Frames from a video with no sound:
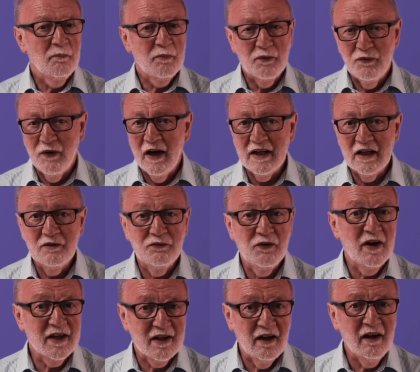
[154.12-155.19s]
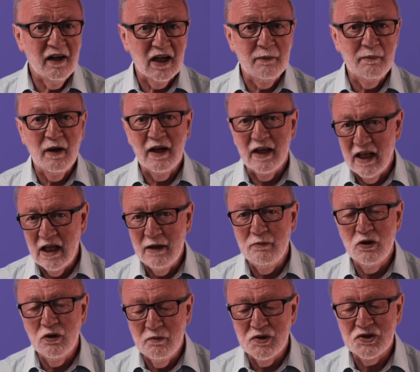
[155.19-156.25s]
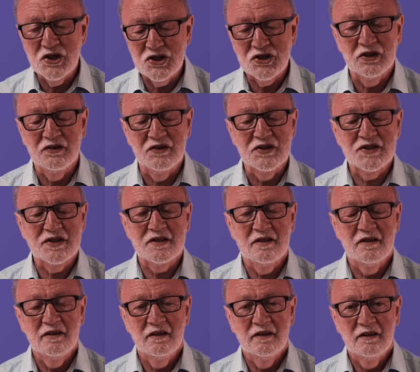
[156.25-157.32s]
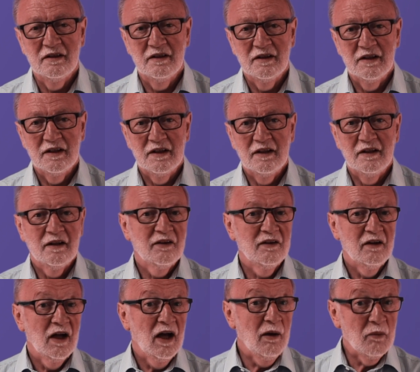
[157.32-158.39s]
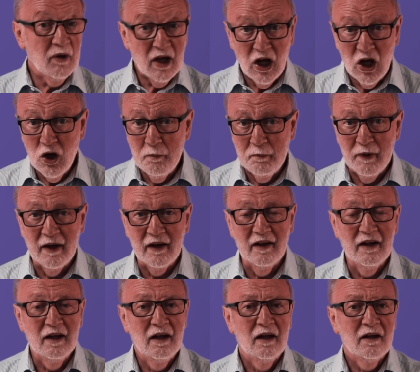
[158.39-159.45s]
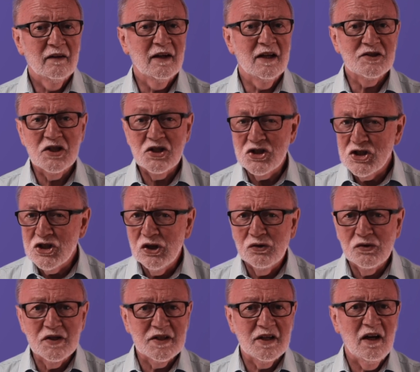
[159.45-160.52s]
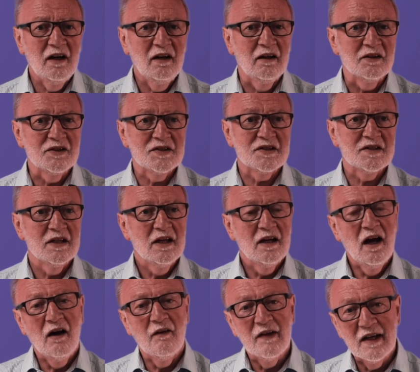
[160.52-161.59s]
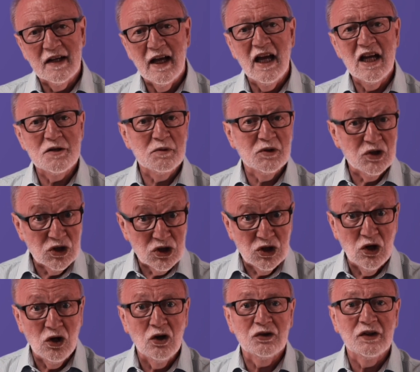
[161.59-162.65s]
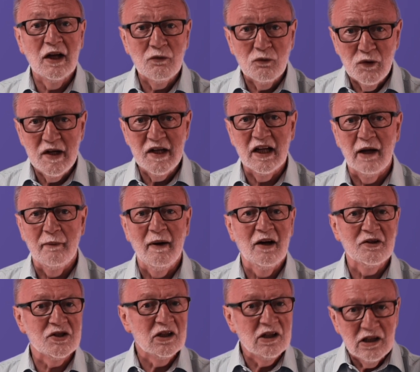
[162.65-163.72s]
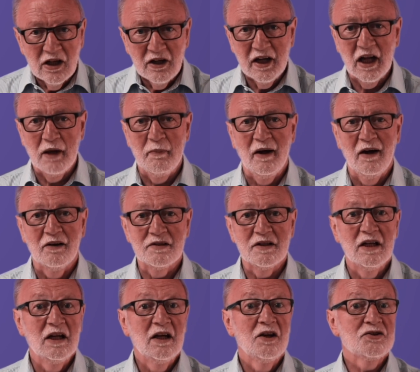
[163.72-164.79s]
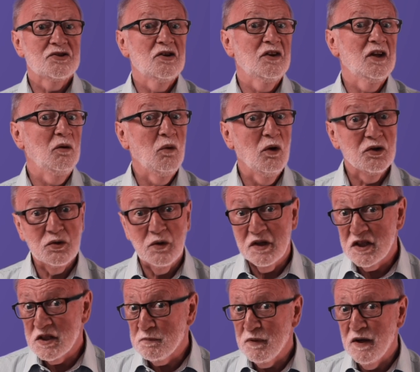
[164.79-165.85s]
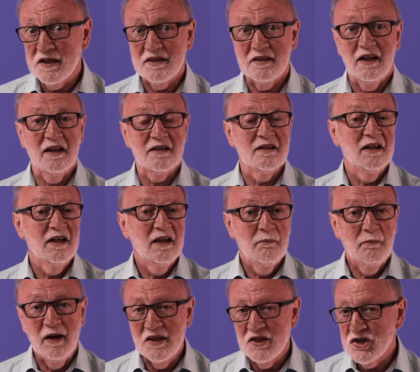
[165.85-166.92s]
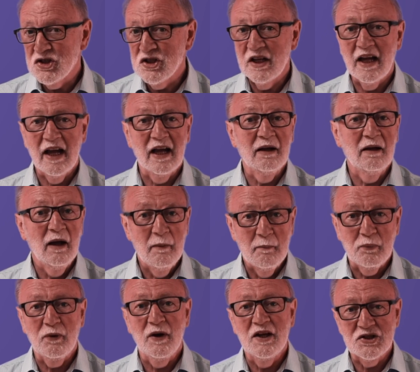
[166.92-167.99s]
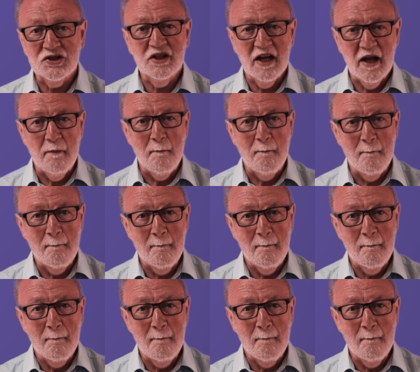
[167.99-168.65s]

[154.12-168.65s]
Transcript: provided very kindly by EMU musicians. And we're hoping that as the children's hearts are engaged with the God they're reading about and learning about, so they'll want to express that by singing praise to him.